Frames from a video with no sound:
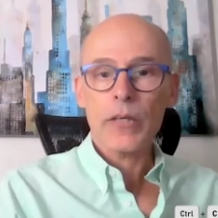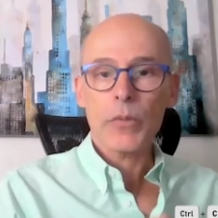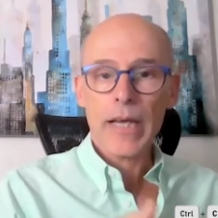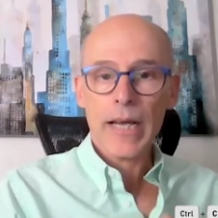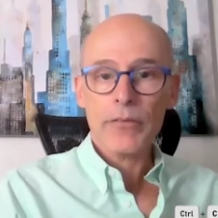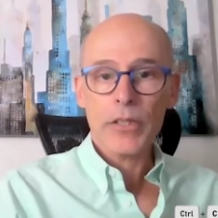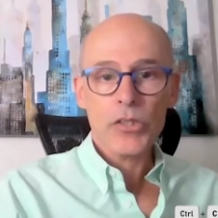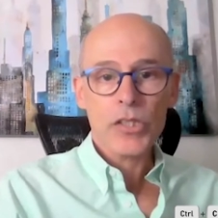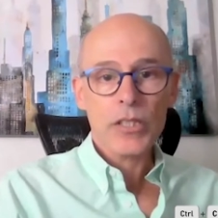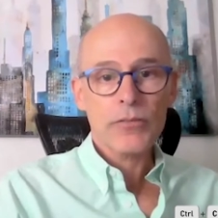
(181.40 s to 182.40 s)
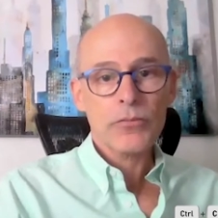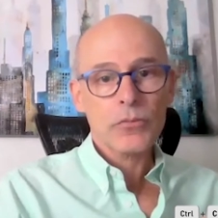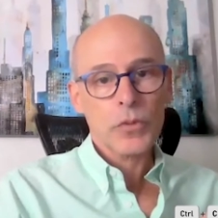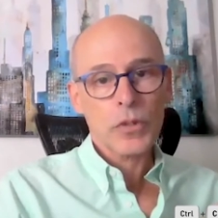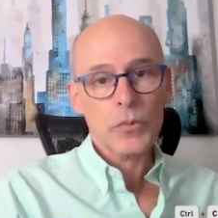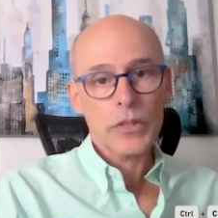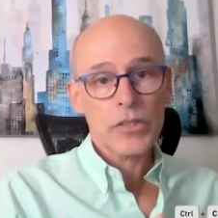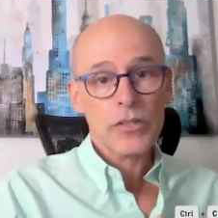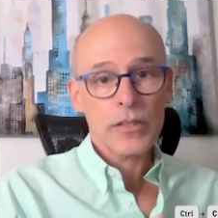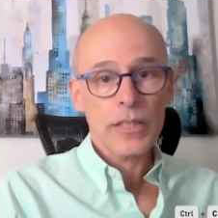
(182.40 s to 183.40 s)
we have the initiative. We
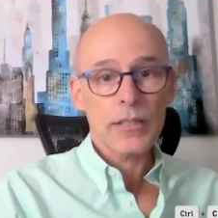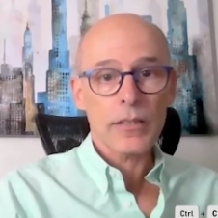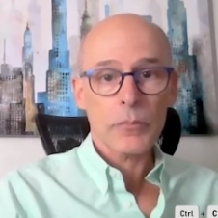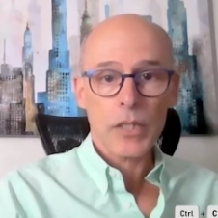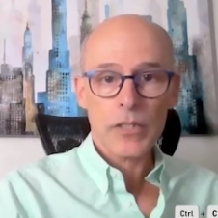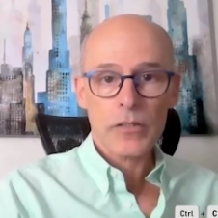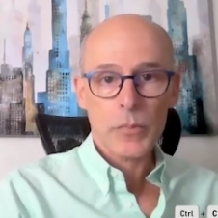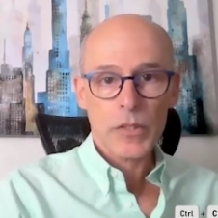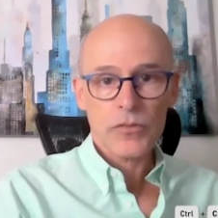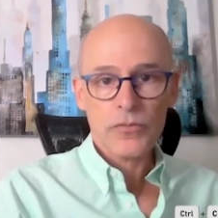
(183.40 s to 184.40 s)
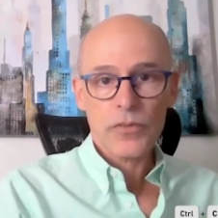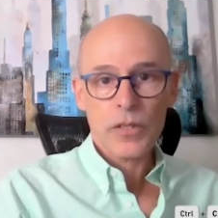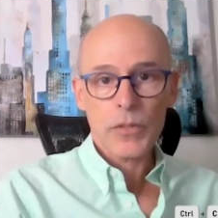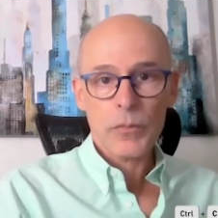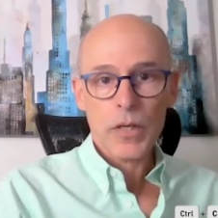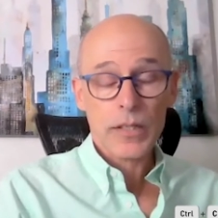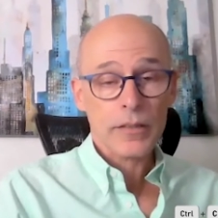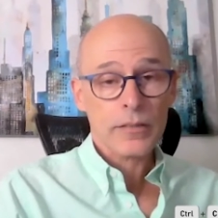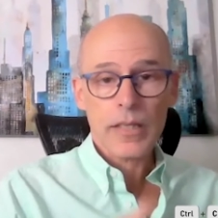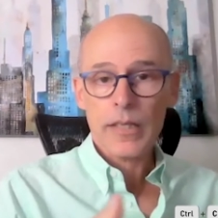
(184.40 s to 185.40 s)
just need the participation from the market.
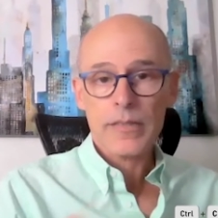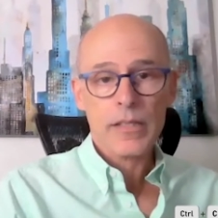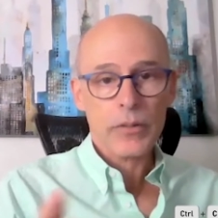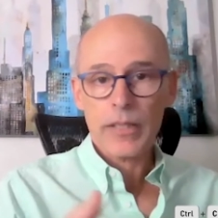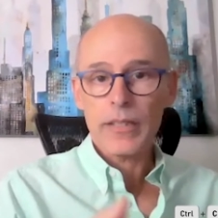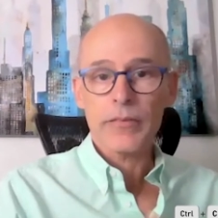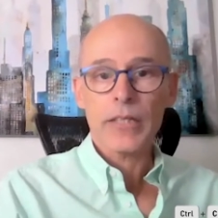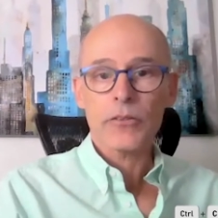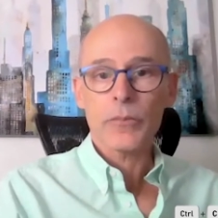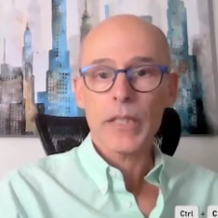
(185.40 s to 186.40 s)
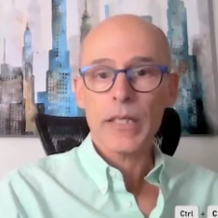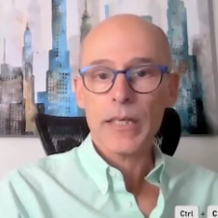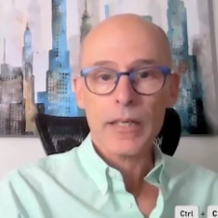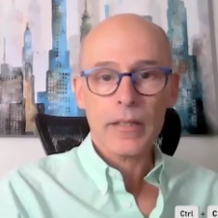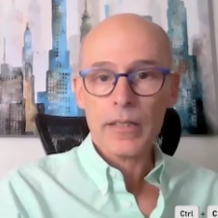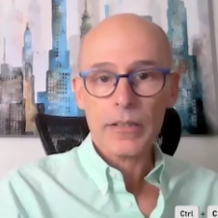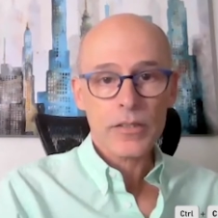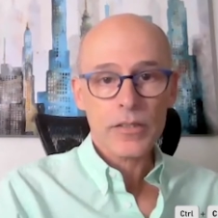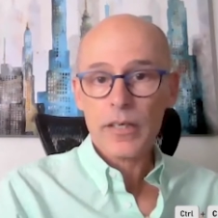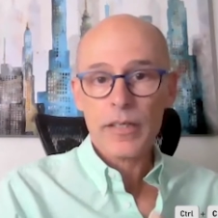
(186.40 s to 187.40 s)
And I said, okay, leave that to me. And I
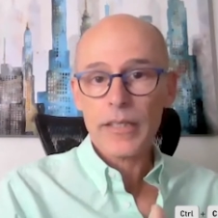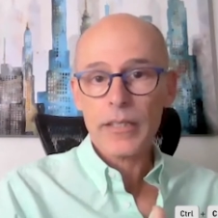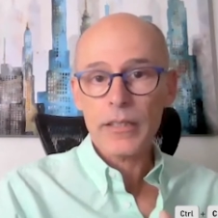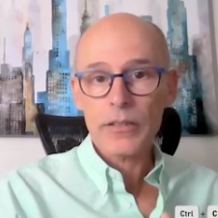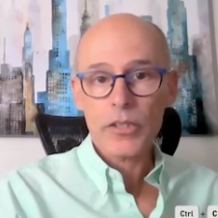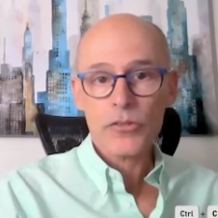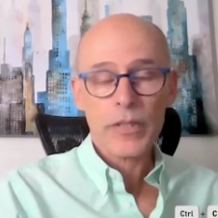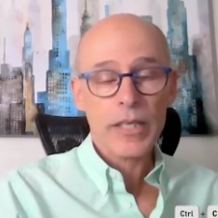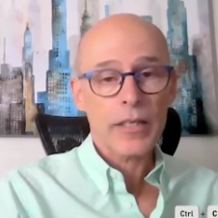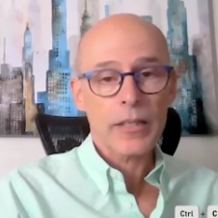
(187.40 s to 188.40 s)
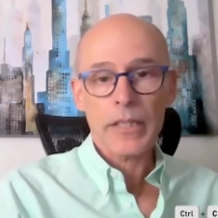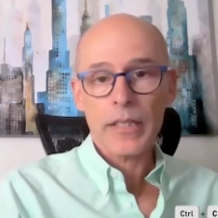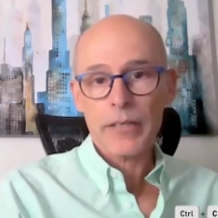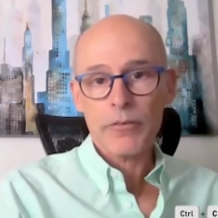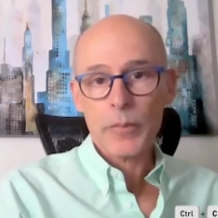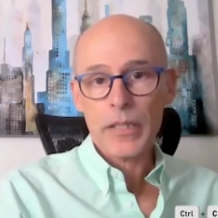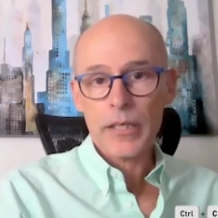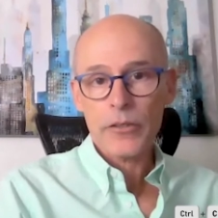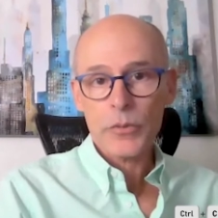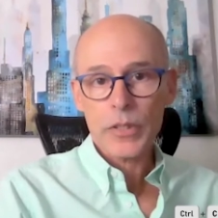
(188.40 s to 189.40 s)
just started getting in touch with anybody and everybody
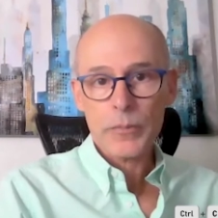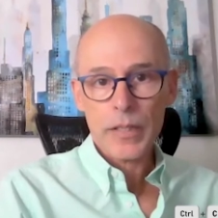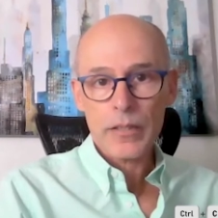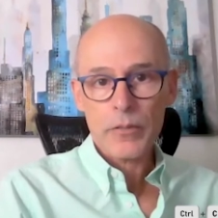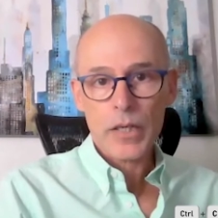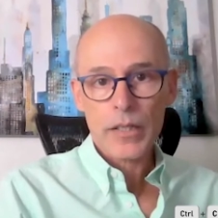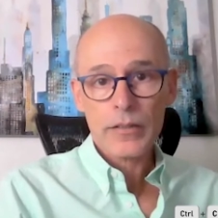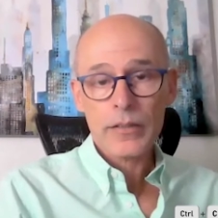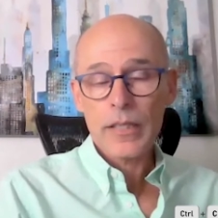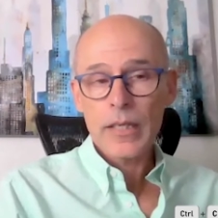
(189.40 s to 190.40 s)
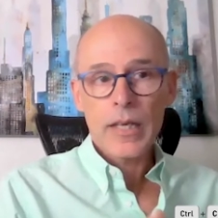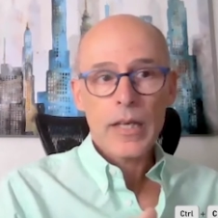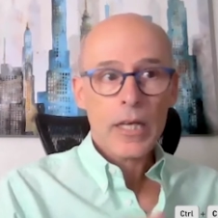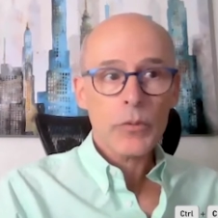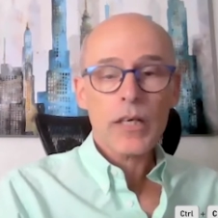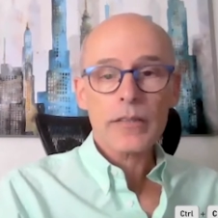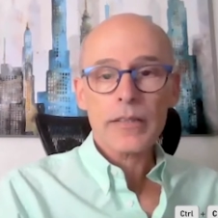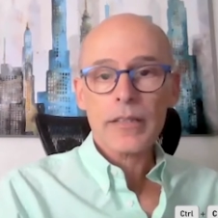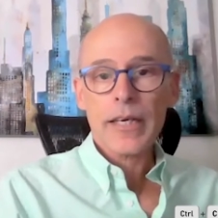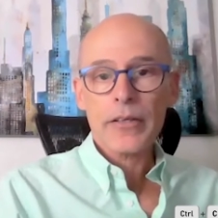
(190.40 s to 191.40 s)
I knew in the market. And we got
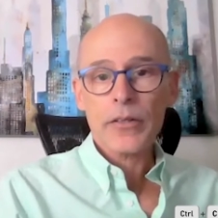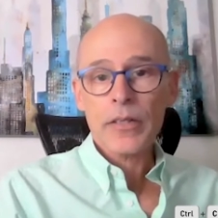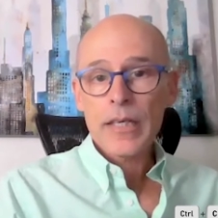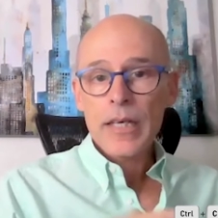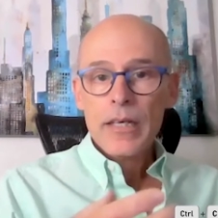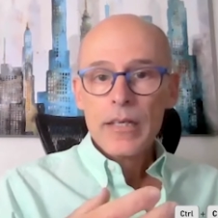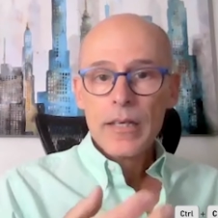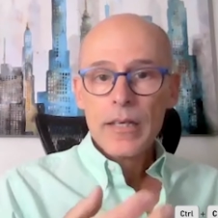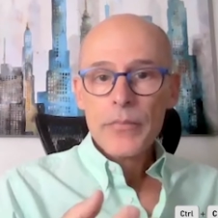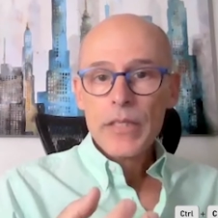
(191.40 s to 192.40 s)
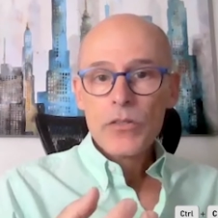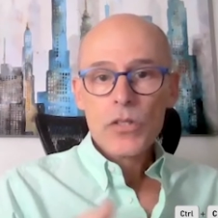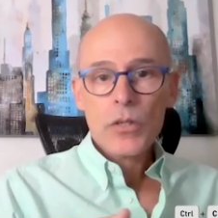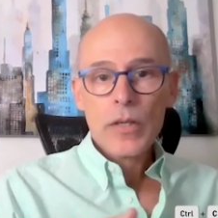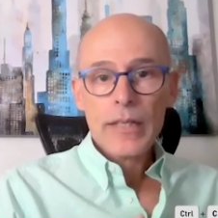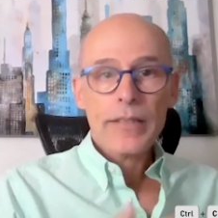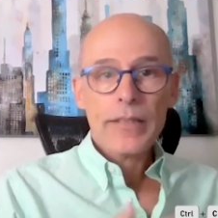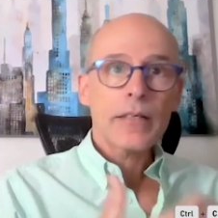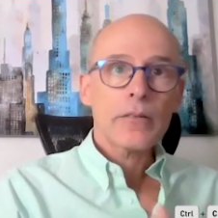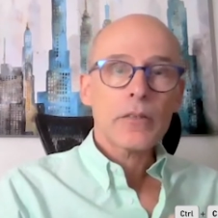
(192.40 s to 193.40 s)
that together. And
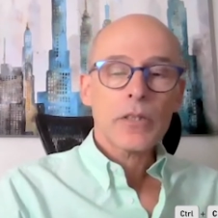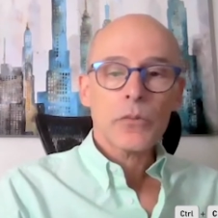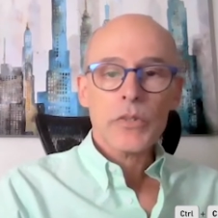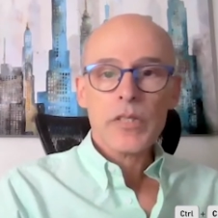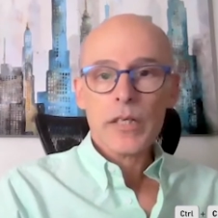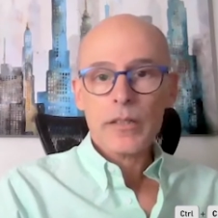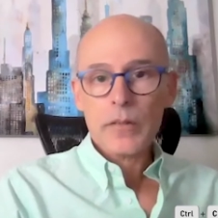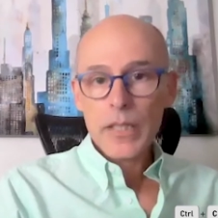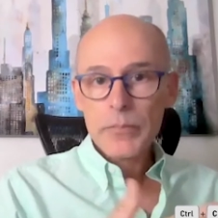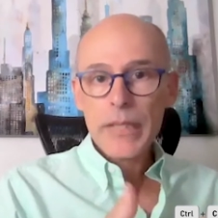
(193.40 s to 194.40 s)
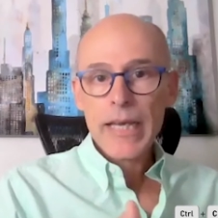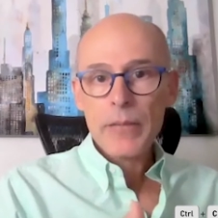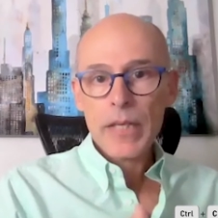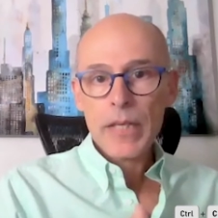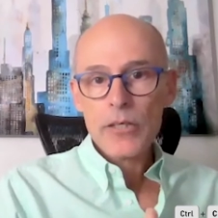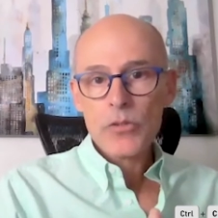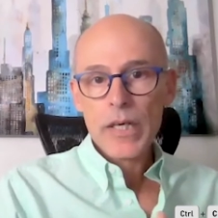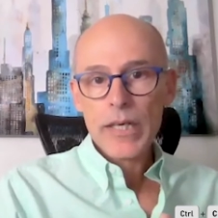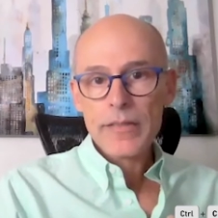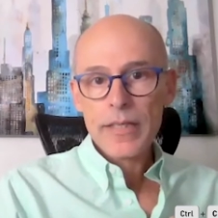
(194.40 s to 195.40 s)
then we started, it became an ISO
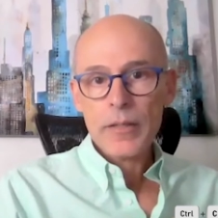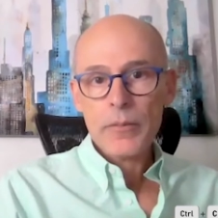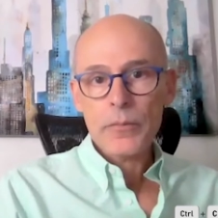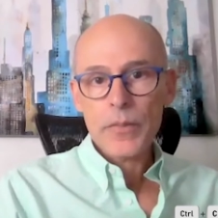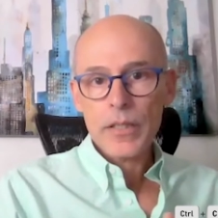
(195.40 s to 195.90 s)
ASTM